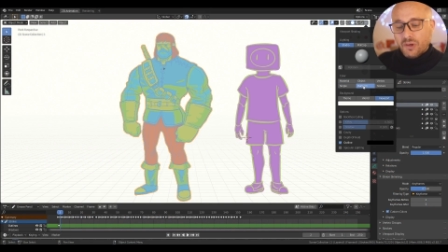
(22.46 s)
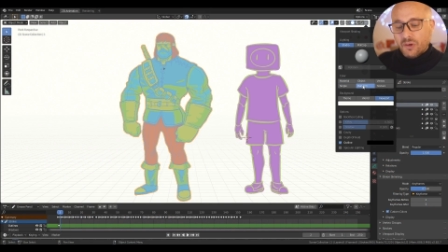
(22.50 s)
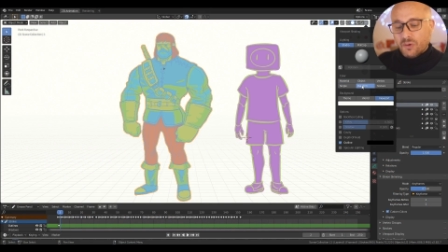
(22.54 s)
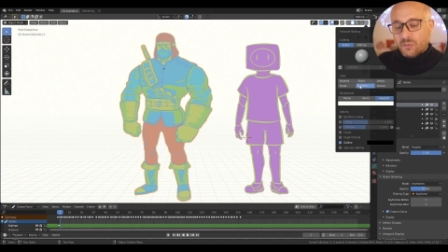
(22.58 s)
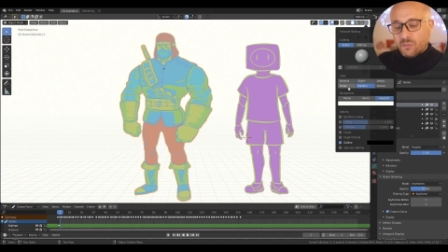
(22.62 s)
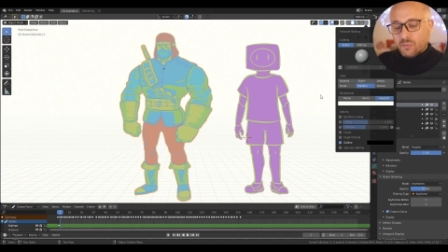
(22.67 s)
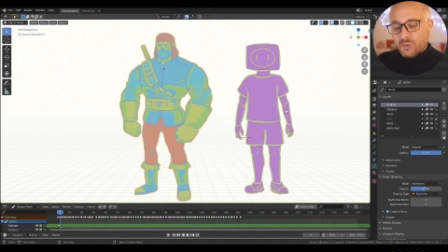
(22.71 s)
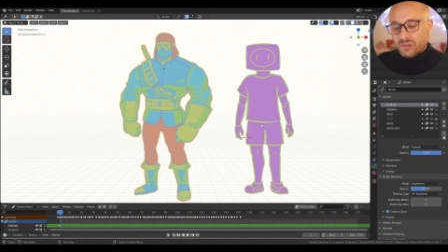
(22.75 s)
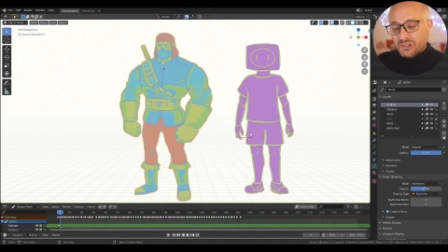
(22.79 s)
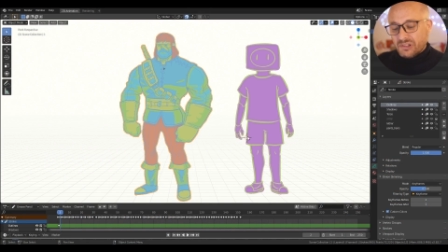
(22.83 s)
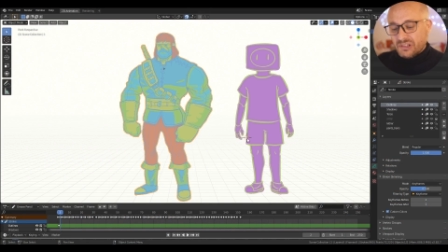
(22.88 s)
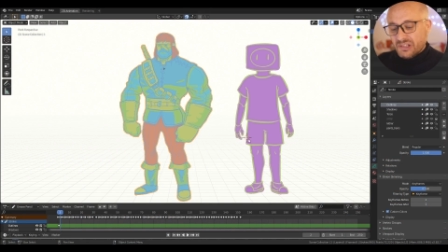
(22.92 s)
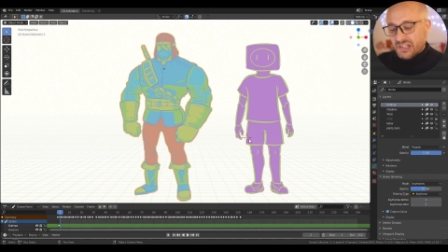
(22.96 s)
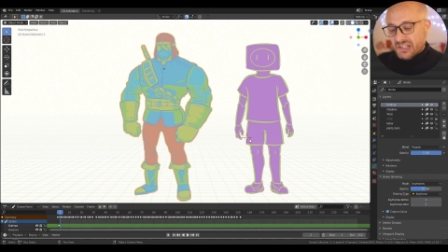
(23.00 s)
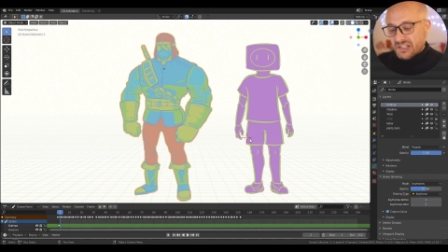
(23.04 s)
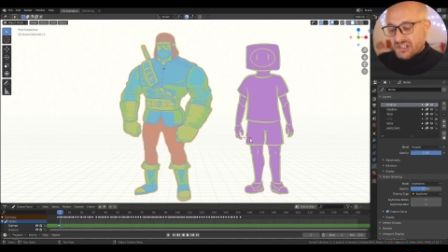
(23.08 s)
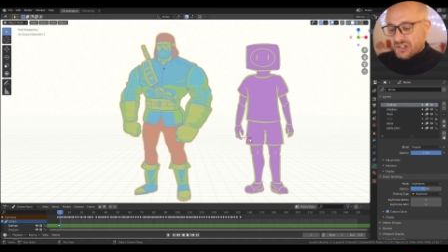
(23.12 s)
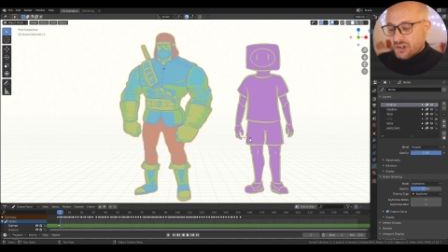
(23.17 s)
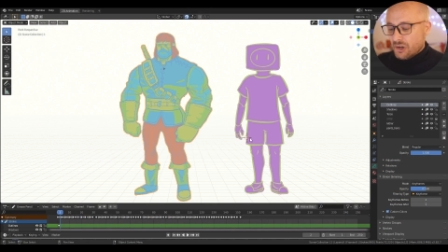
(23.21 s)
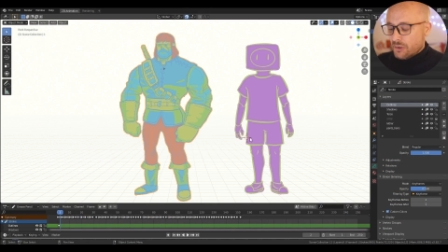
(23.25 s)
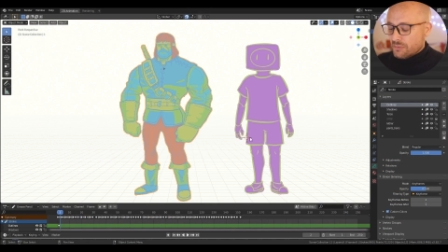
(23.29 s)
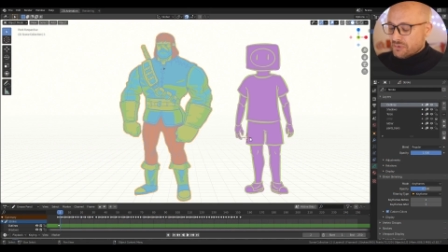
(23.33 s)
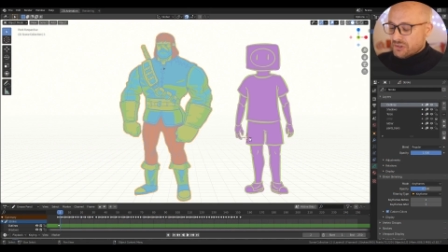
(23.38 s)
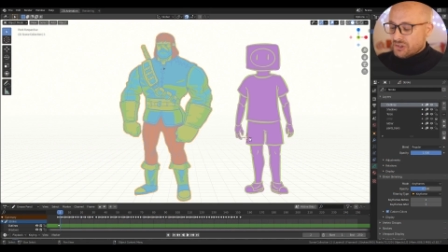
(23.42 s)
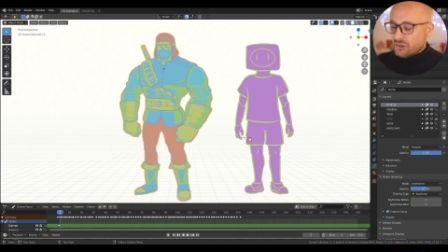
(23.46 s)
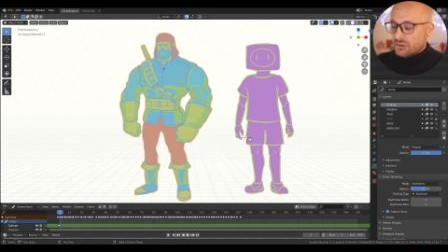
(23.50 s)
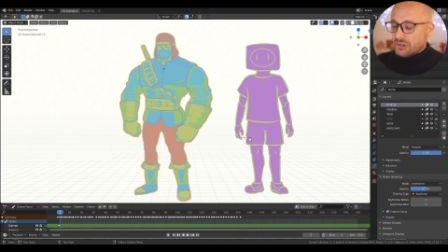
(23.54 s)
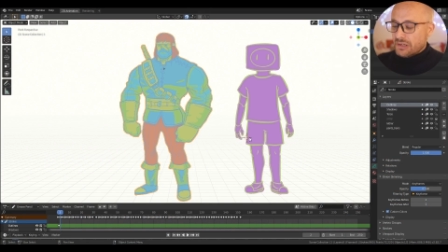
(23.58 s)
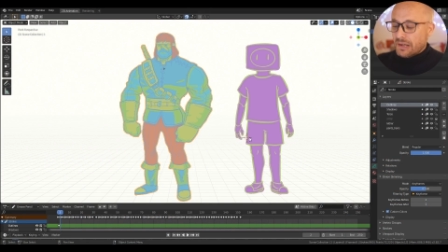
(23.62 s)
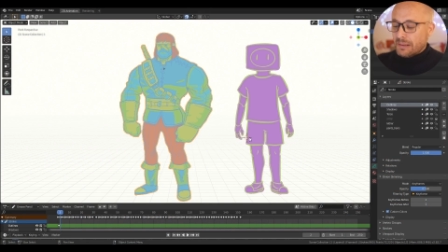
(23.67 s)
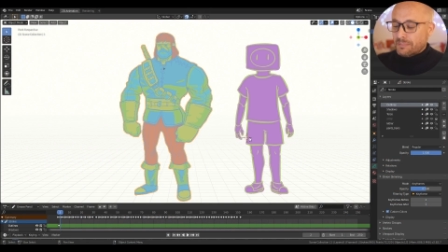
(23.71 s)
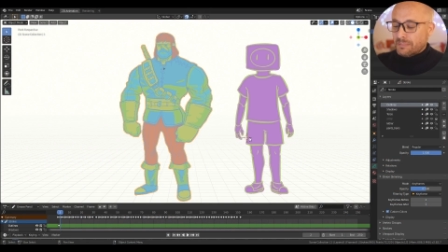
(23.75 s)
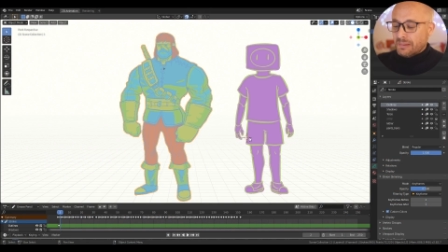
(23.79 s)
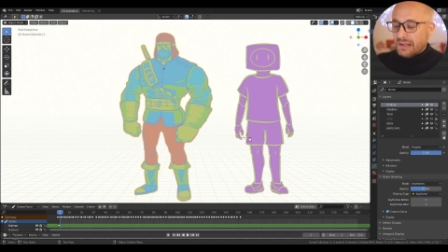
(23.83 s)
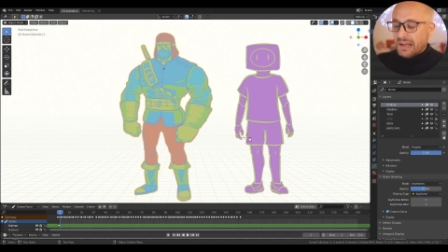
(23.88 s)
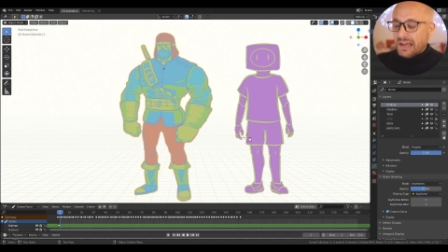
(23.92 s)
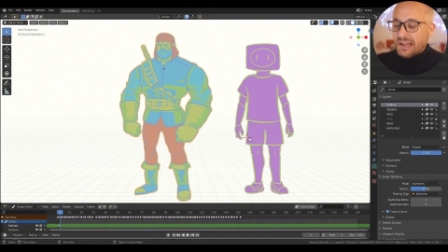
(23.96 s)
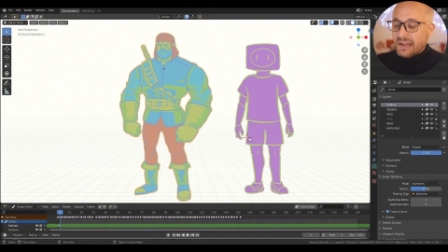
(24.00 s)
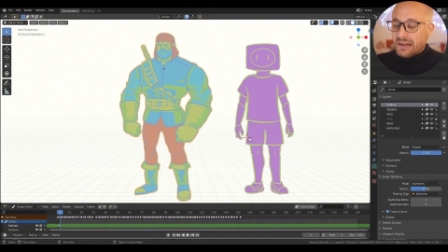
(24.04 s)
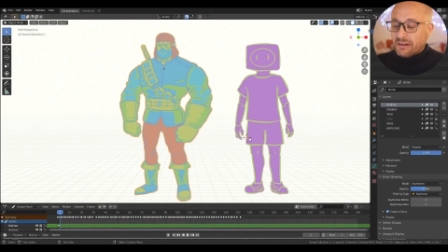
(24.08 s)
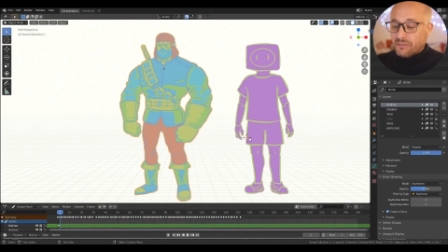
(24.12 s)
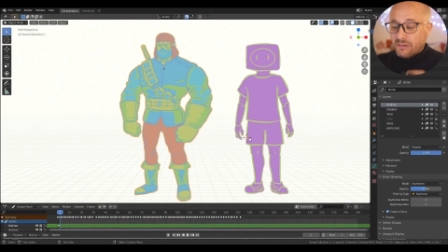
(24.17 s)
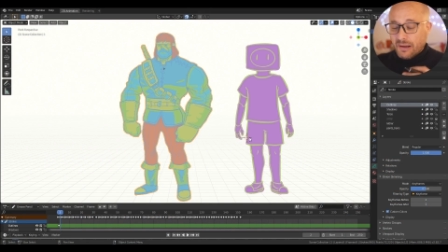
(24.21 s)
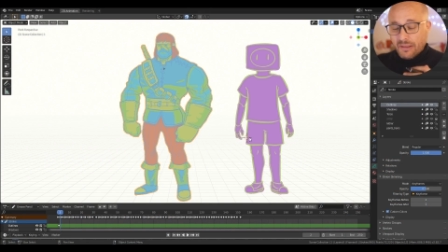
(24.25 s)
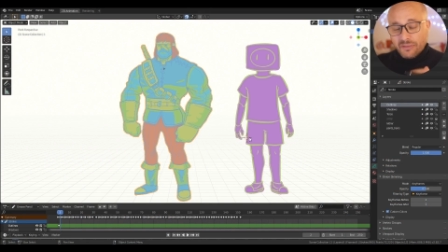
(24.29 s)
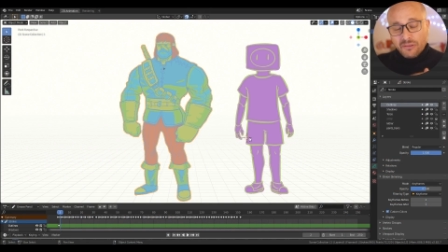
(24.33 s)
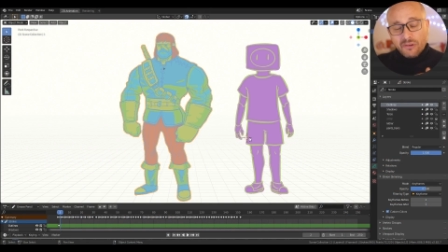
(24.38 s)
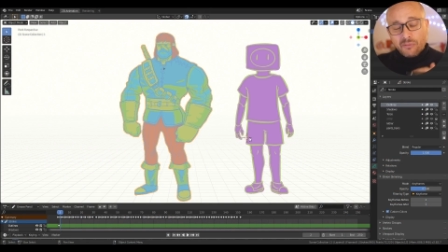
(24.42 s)
With this option, apply a
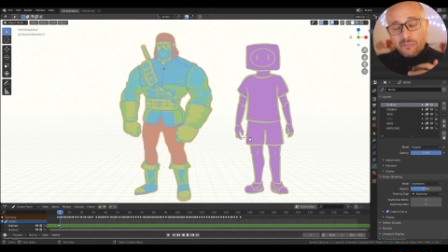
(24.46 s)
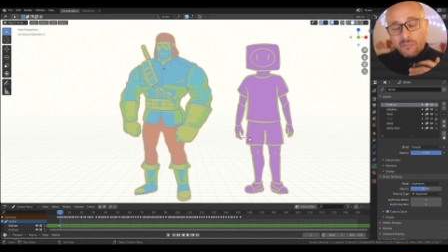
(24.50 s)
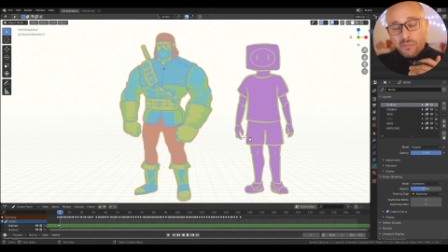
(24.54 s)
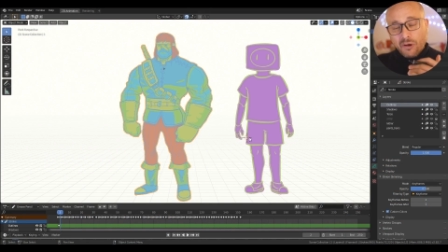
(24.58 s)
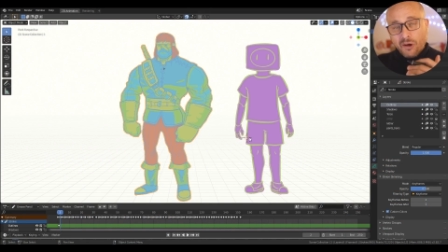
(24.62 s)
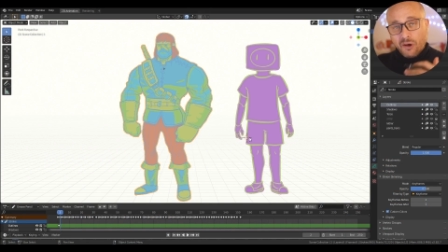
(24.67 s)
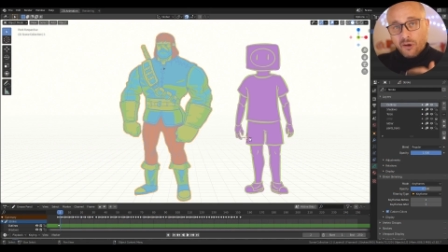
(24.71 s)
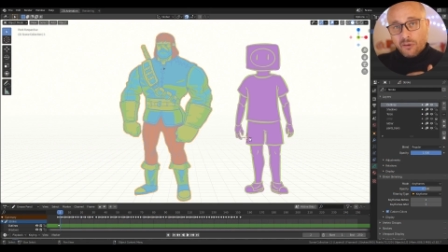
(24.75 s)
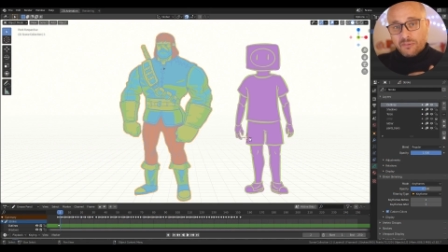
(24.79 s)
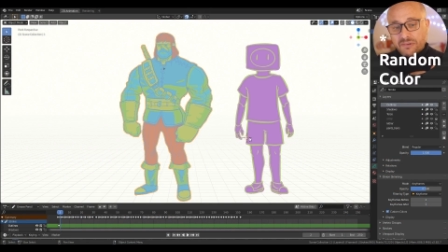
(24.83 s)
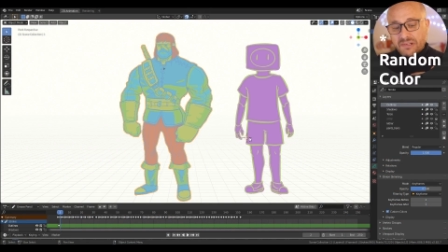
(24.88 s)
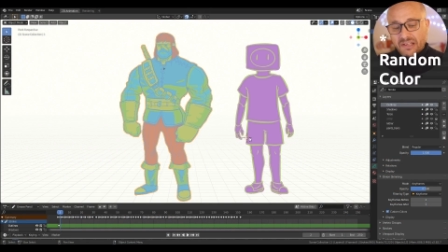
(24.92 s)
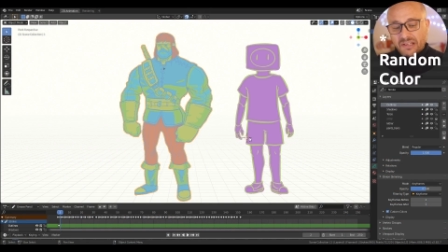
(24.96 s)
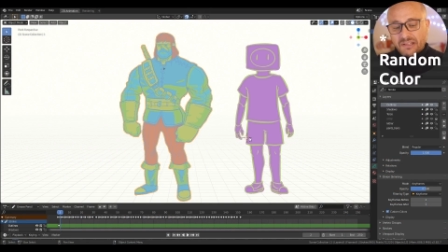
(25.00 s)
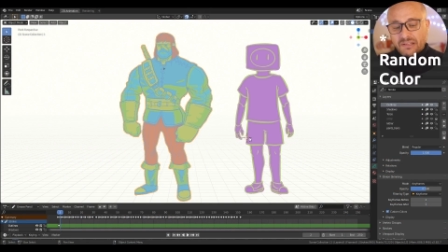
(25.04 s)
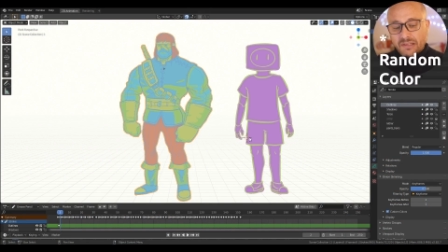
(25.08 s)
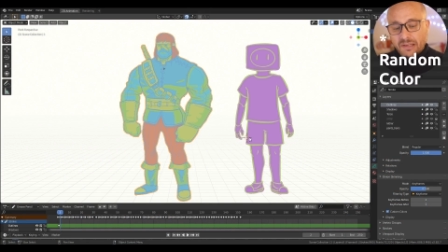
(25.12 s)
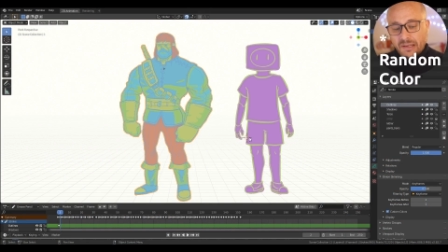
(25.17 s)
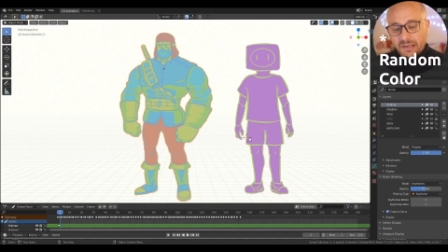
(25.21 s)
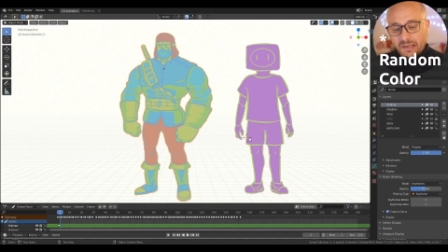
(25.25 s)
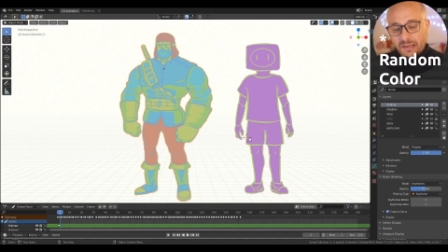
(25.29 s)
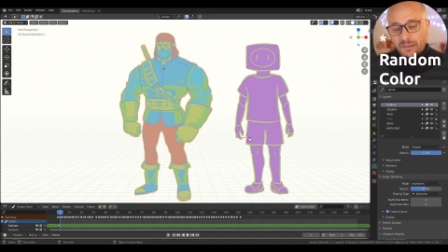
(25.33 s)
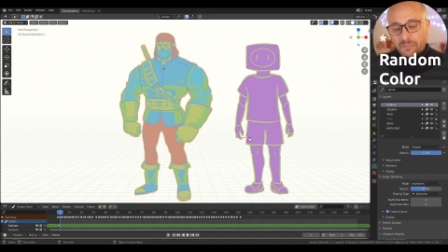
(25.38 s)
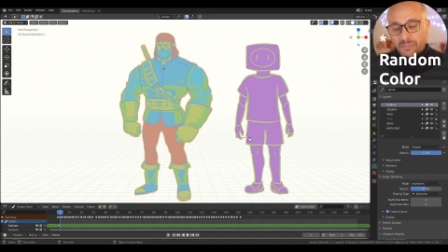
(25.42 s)
random object uh,